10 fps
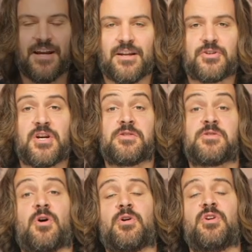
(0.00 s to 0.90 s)
Now,
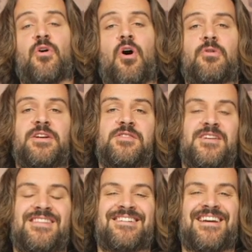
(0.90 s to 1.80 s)
chances are you've already
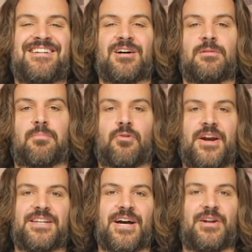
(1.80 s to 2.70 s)
seen the detailed
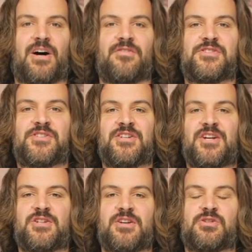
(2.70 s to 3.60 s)
breakdown of the
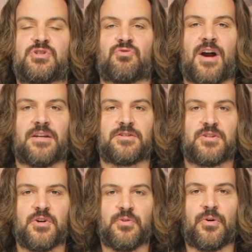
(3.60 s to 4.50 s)
Sedici Strada
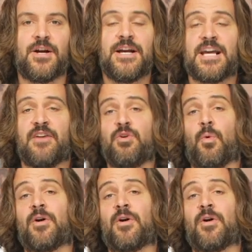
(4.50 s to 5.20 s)
II. If you